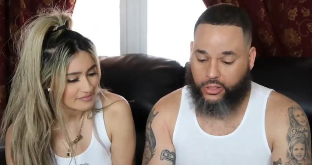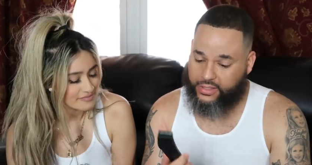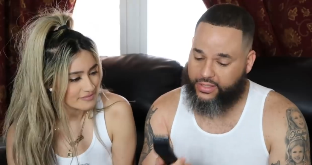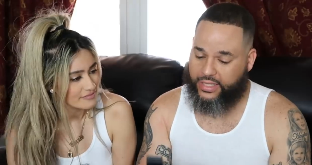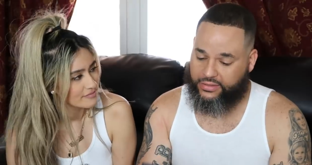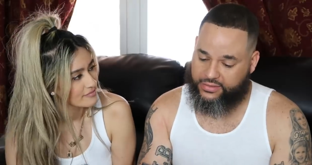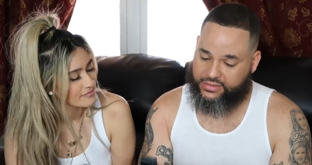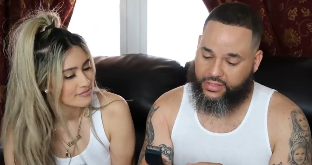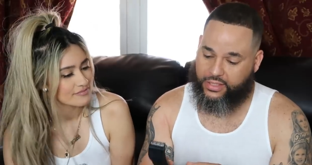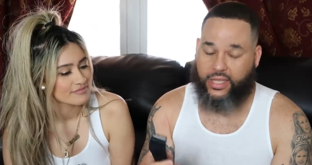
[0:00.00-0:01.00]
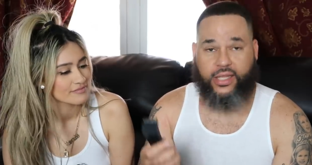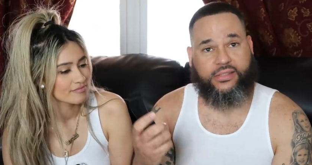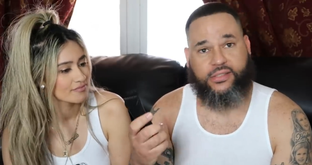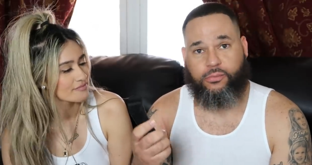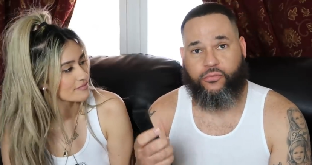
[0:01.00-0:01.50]
Speaker 1: Looking at this thing, like
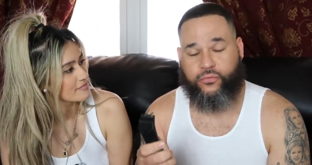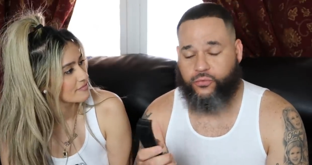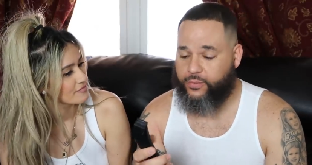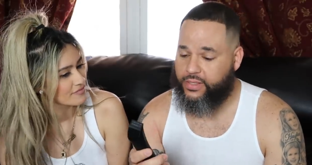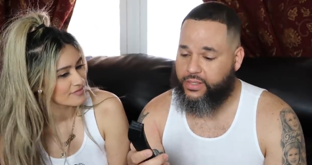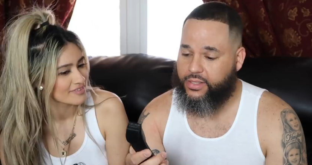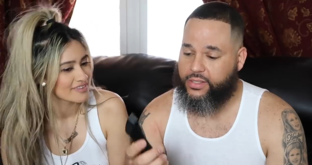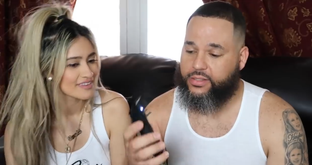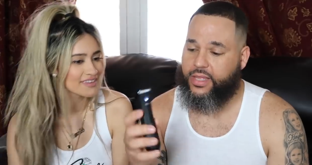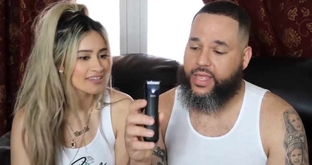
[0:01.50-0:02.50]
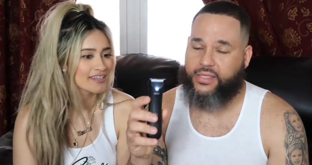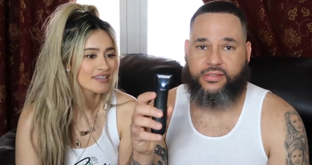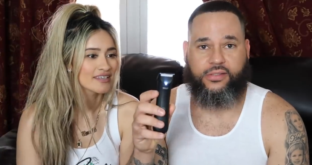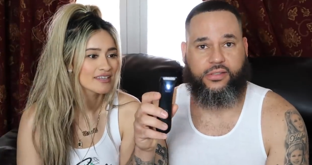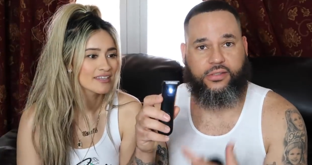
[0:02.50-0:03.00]
I said before, man, it
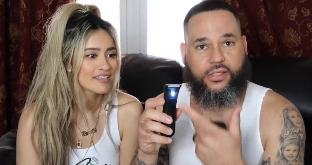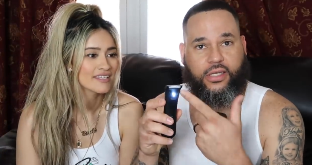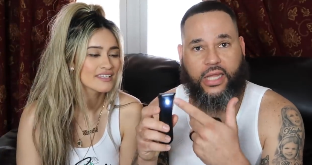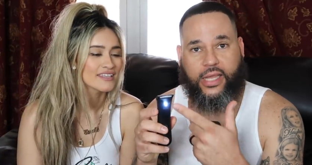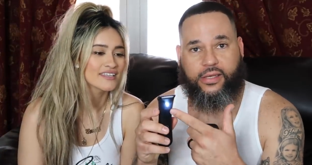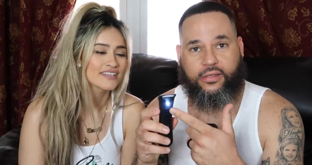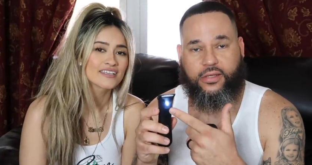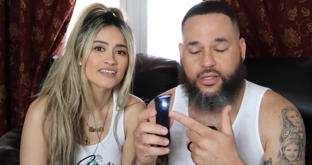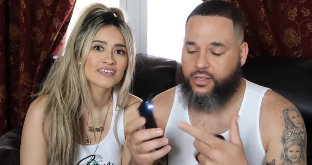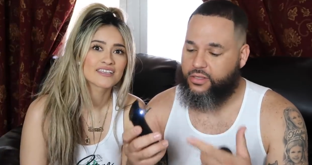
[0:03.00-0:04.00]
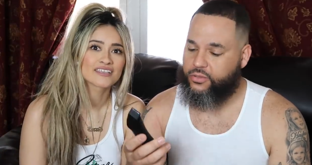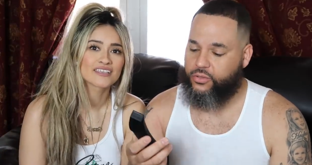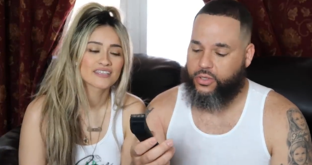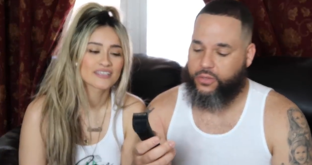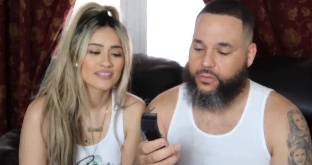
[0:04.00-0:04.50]
has the, the light
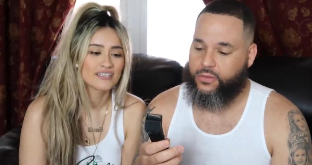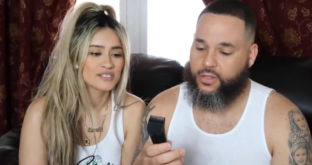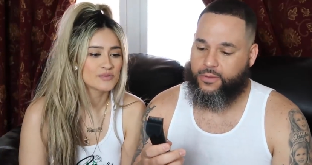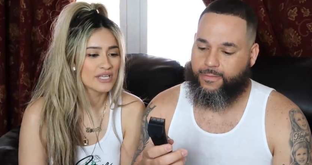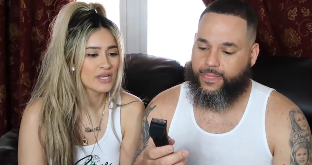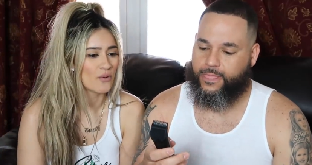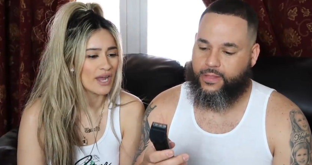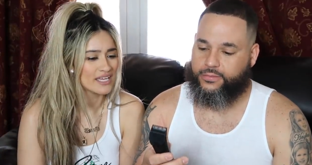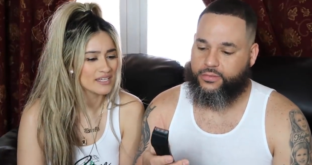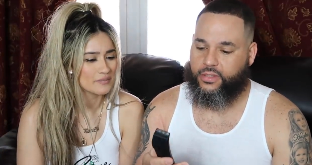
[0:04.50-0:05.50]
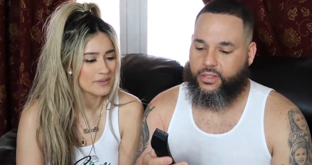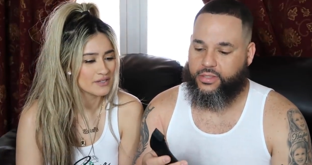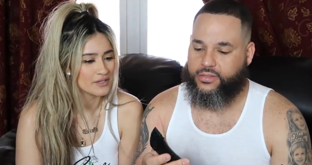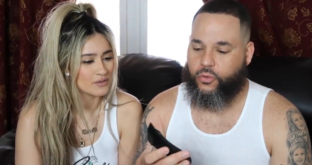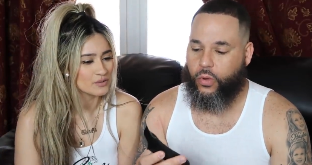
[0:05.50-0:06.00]
you know. It's really quiet
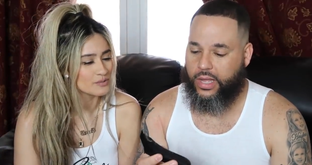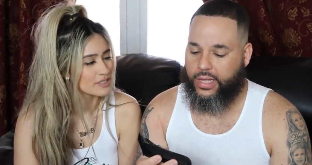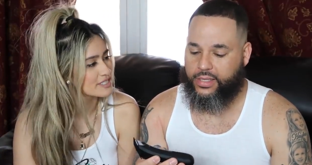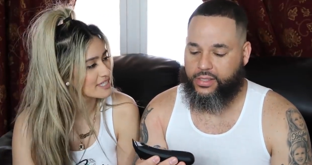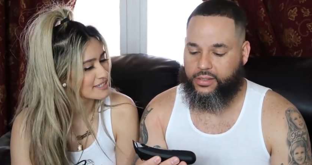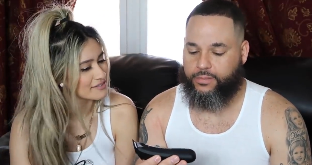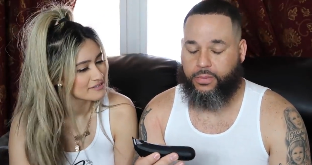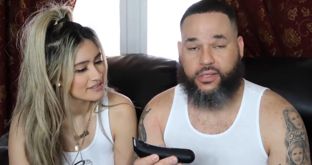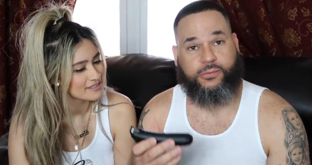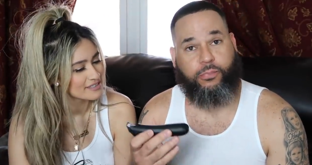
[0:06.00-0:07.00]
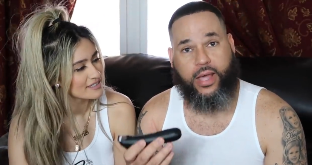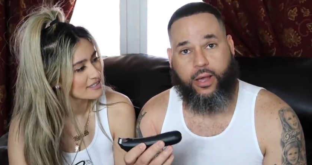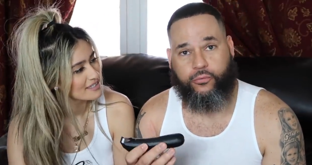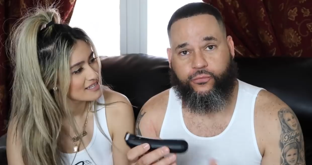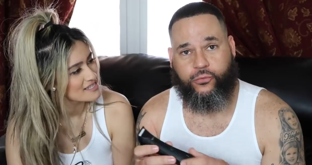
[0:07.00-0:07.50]
compared to your quiet, old one too. but it's
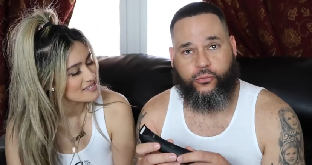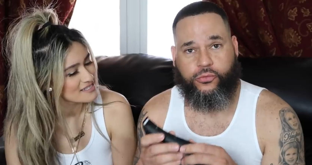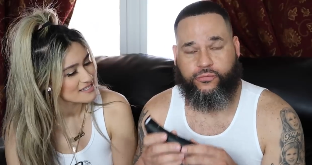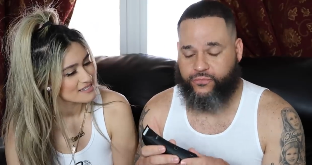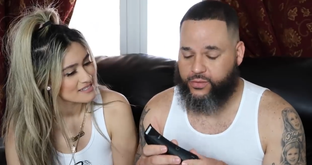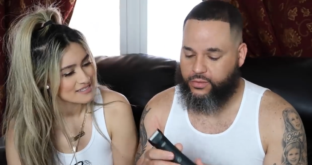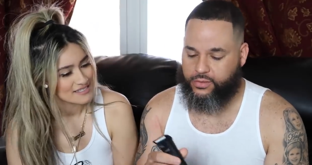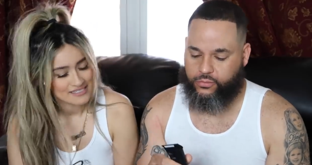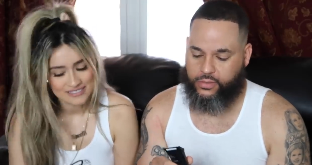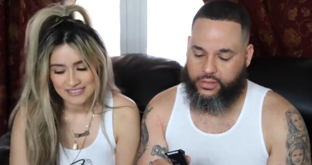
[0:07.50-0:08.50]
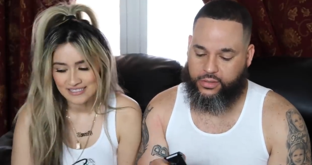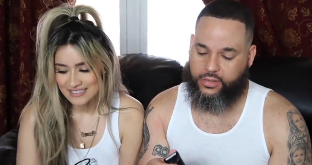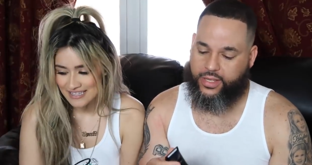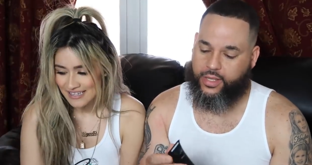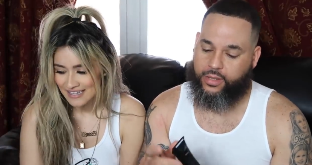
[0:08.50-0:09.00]
powerful. You can feel it on
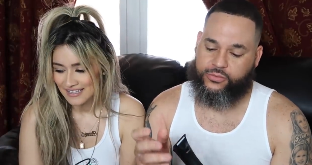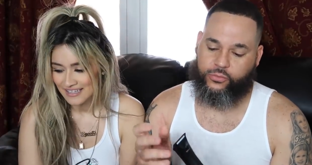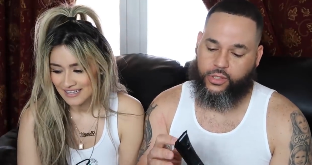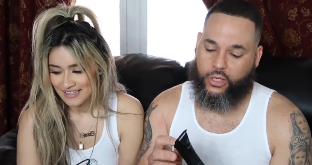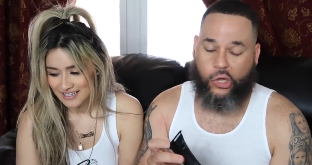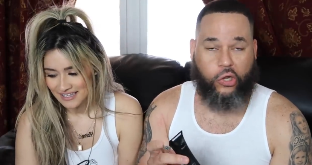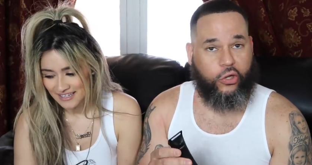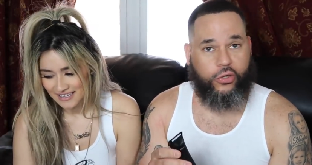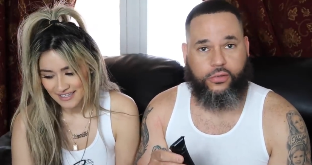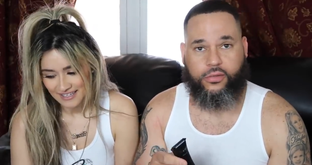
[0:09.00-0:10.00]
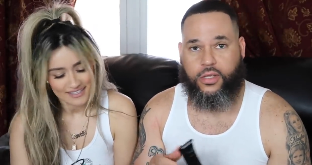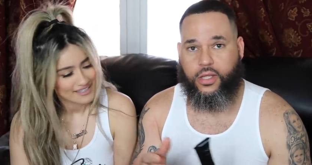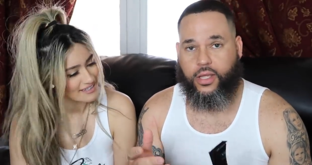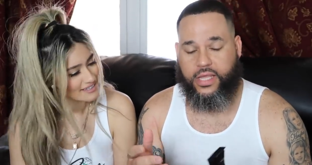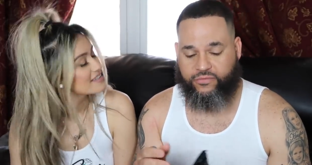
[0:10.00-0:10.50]
there. It comes with a guard.
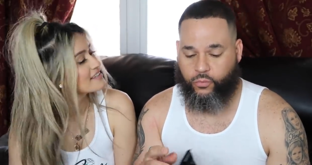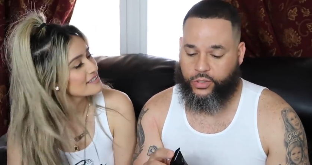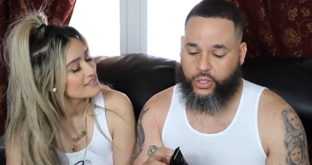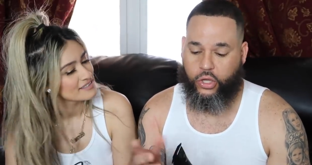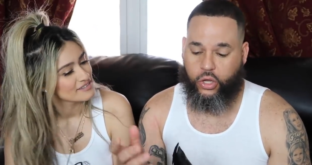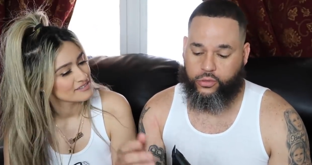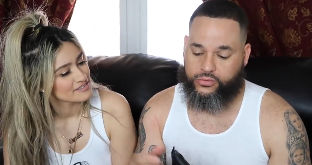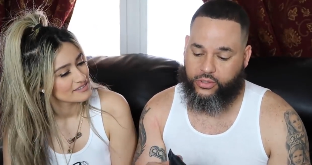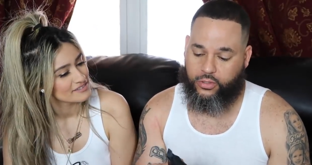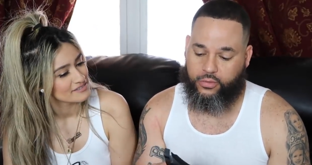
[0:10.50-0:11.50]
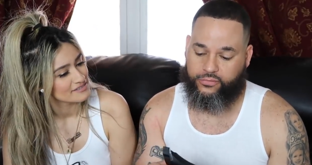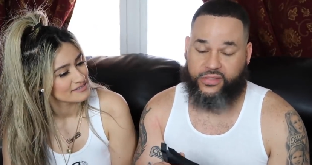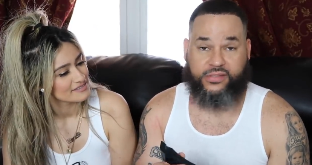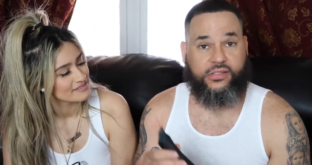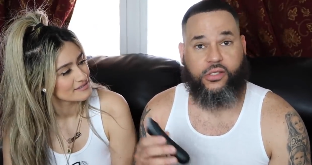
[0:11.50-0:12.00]
Even when the guard's
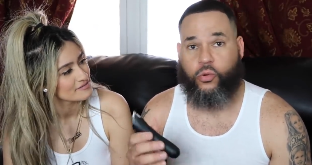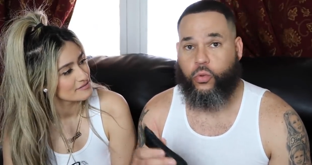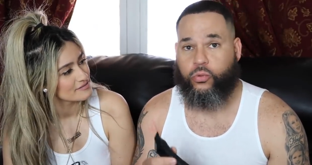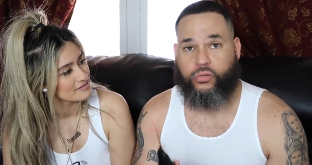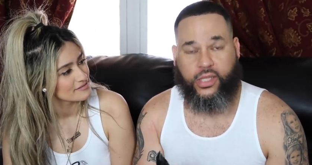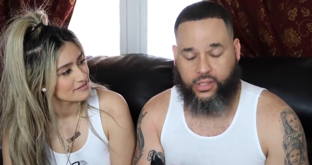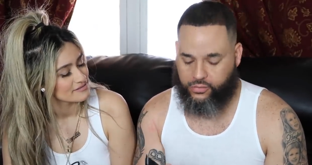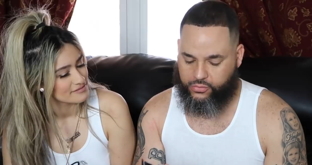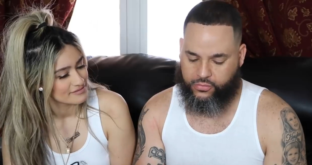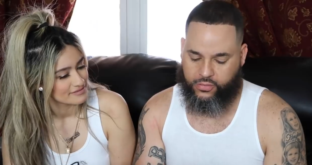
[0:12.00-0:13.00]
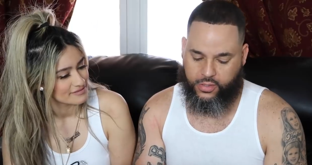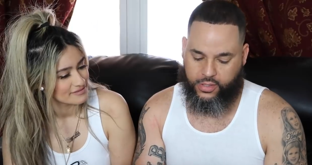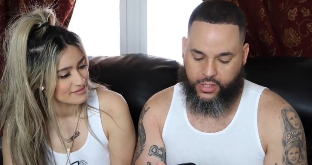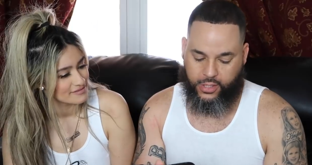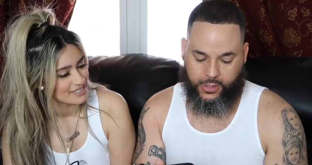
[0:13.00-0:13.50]
off, it still won't nick you.
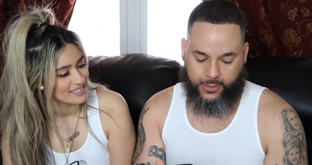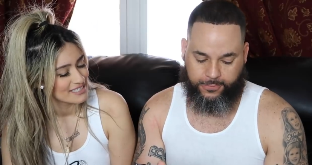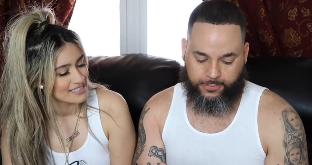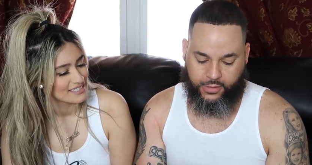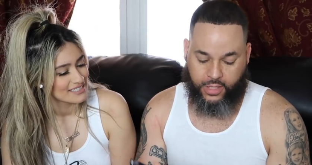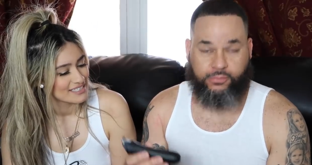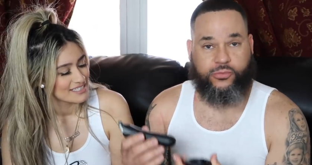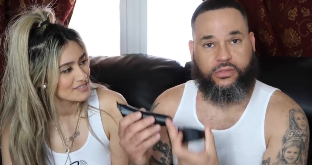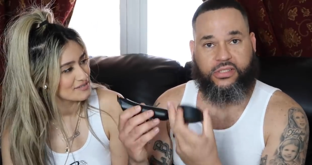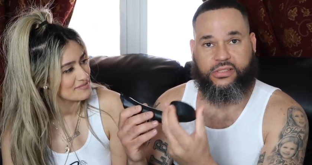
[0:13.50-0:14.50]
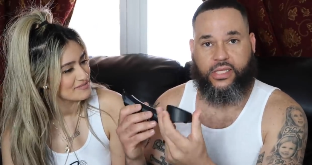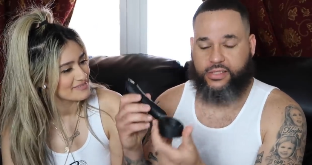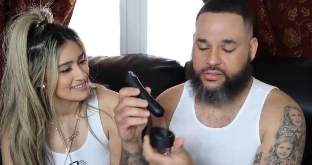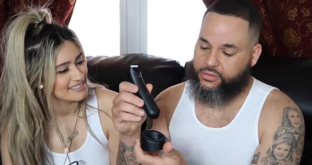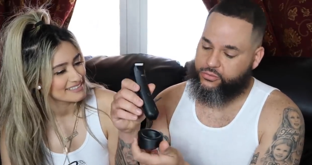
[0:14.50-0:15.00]
Um, comes with this
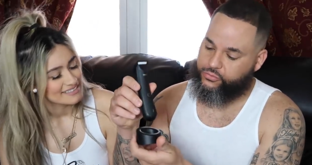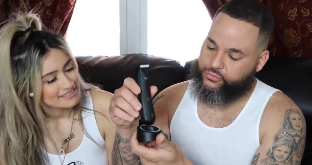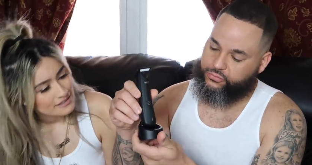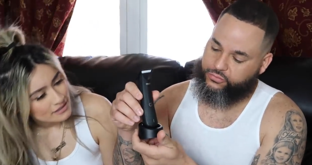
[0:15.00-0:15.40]
nice little